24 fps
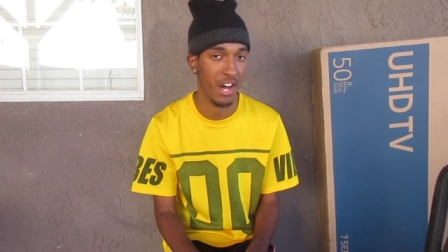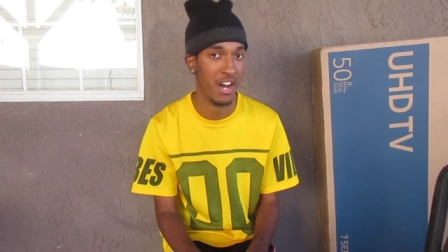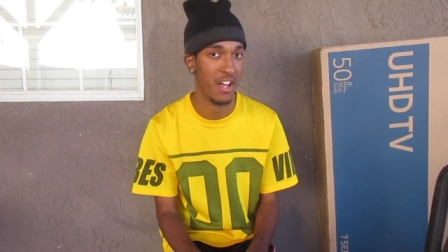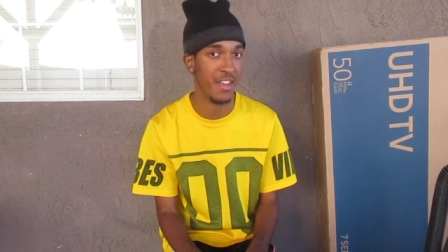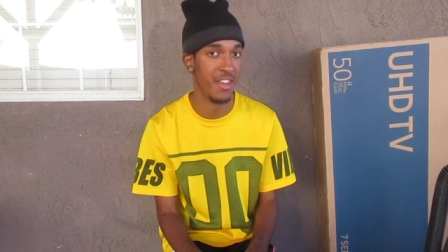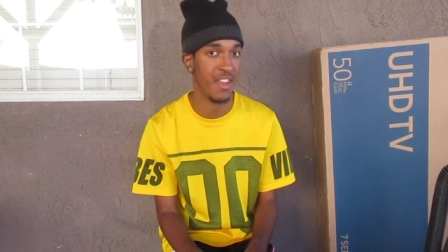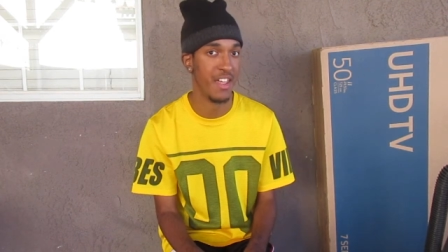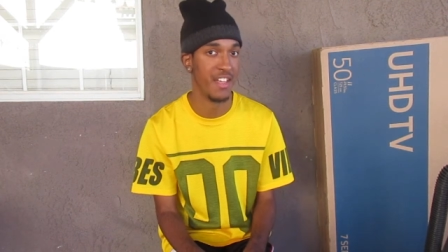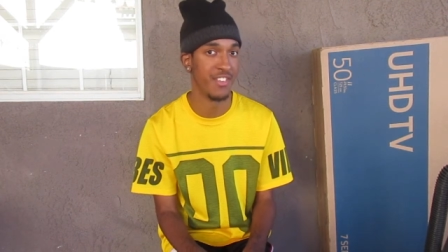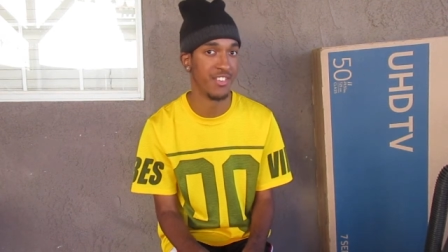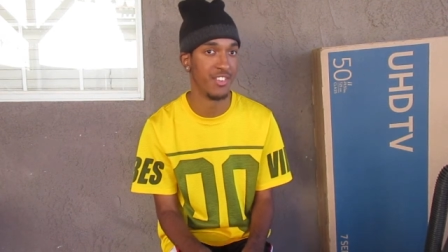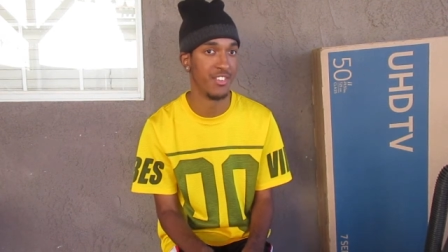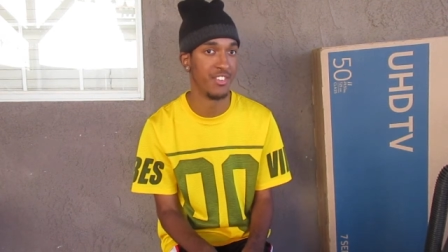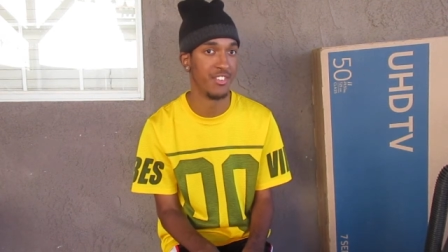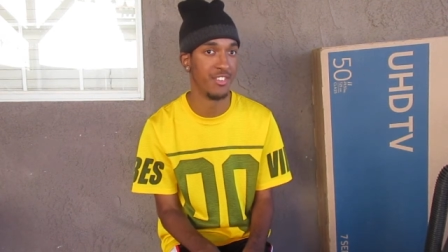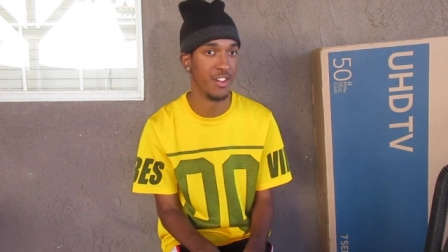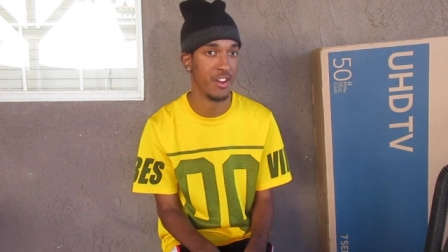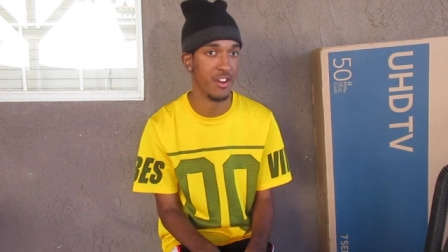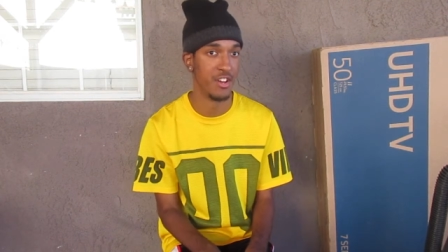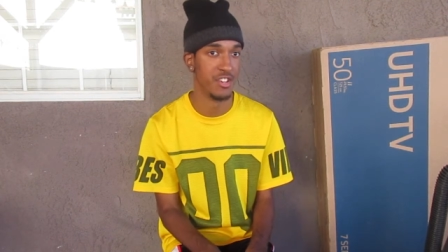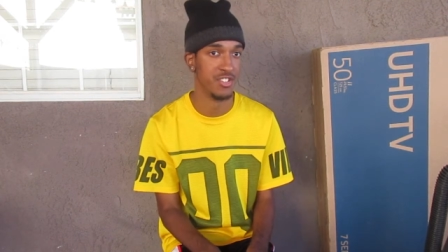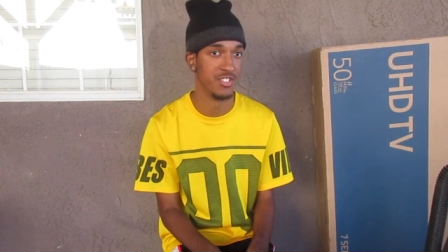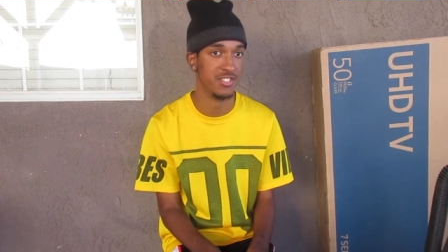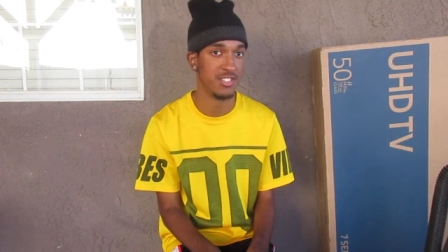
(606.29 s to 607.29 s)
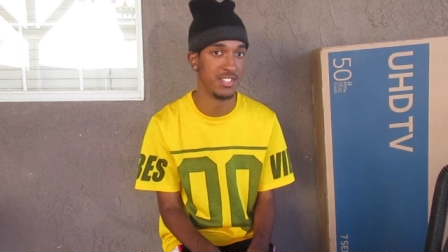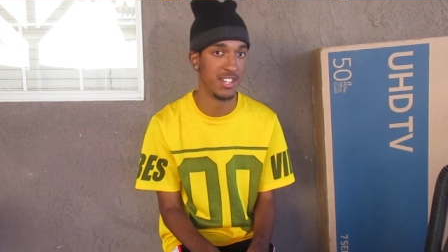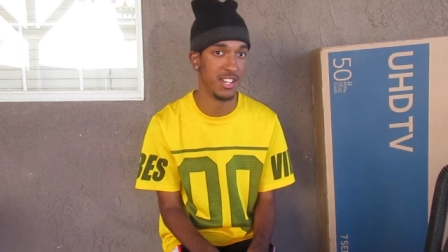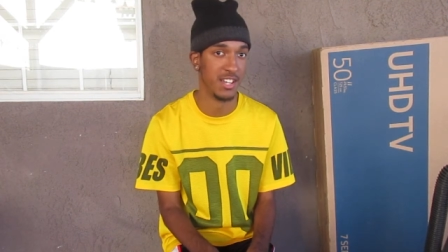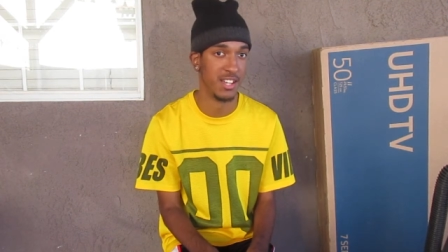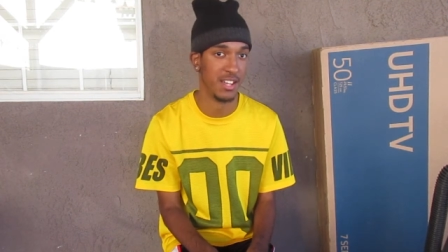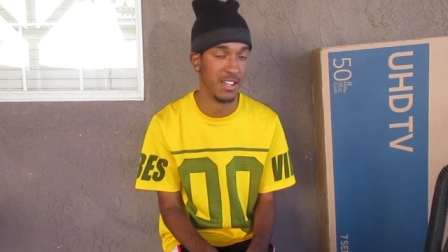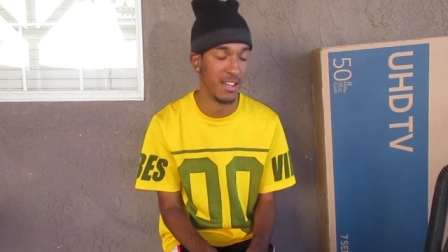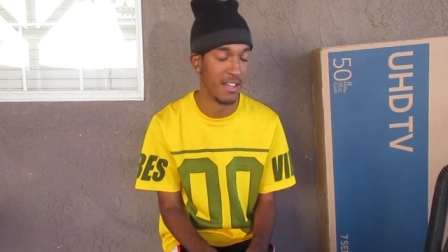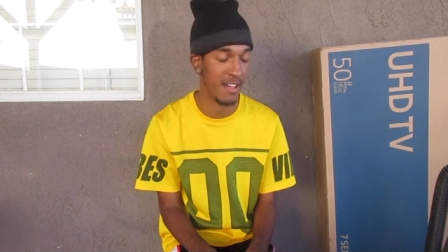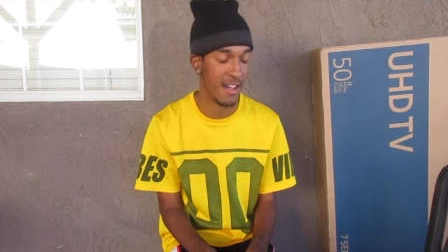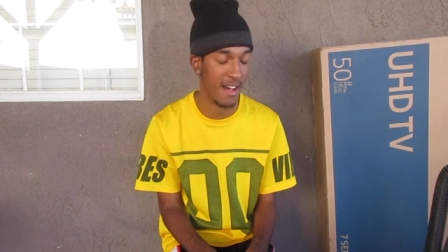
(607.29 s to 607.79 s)
unnecessary shit
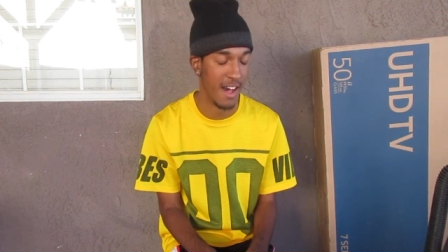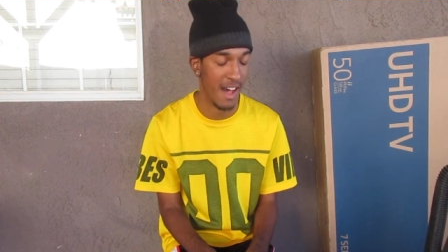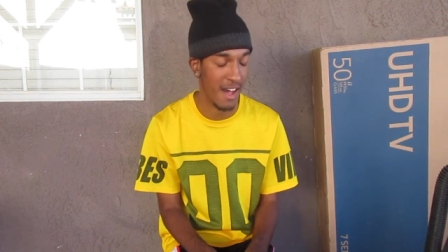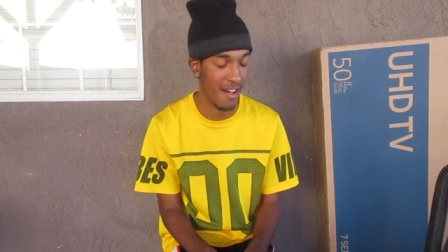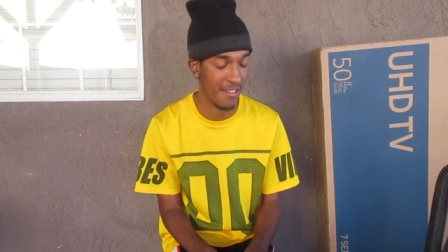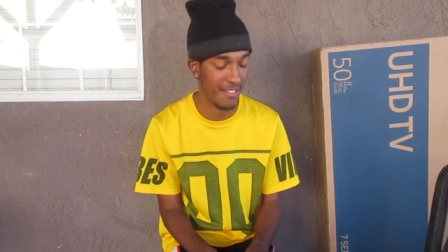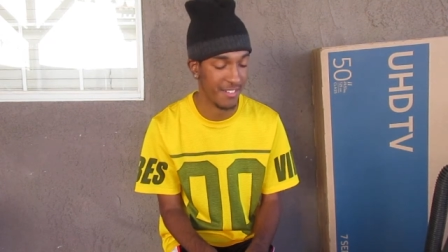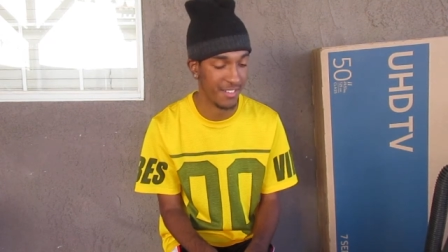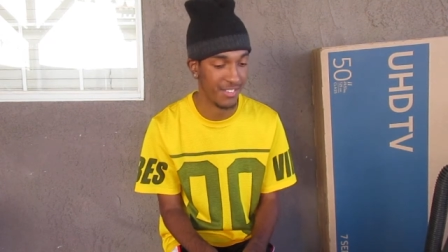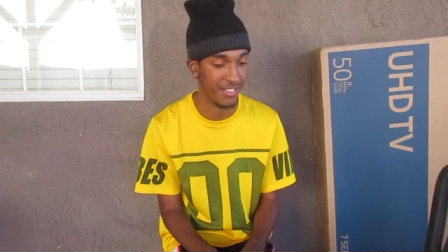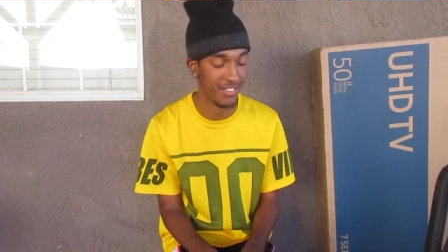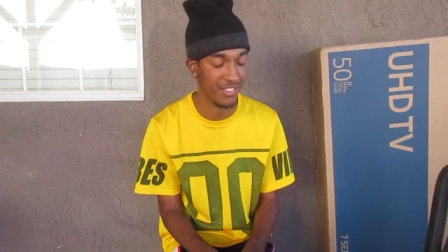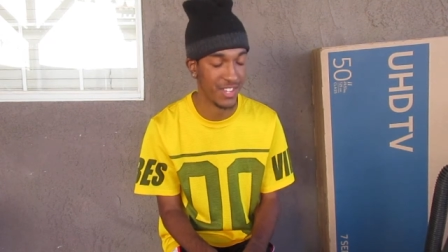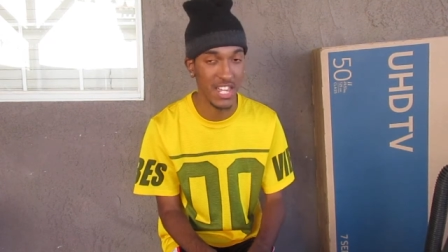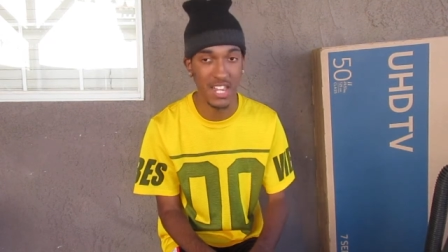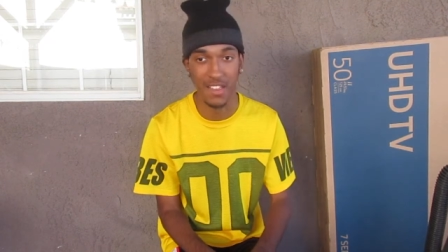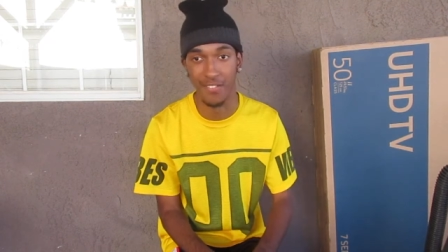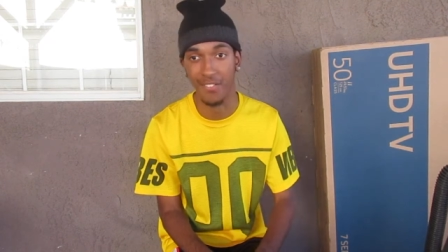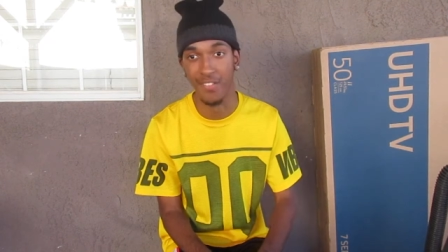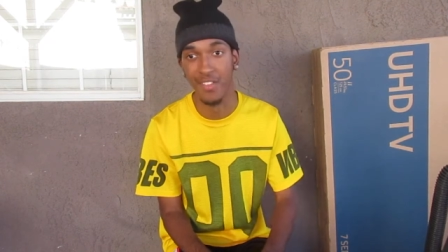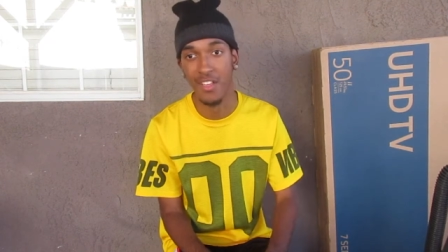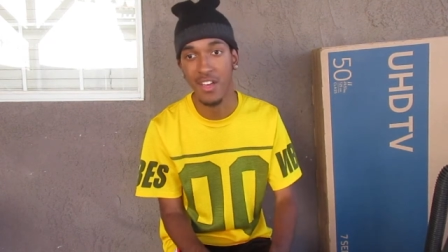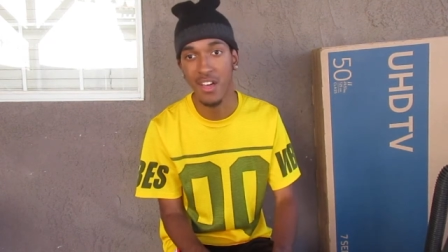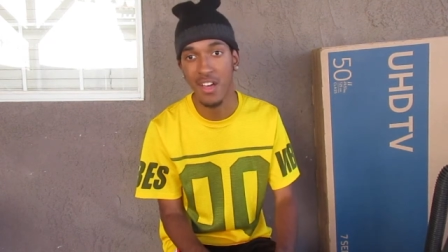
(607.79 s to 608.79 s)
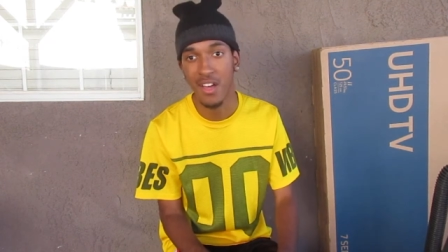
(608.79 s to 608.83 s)
I've been seen.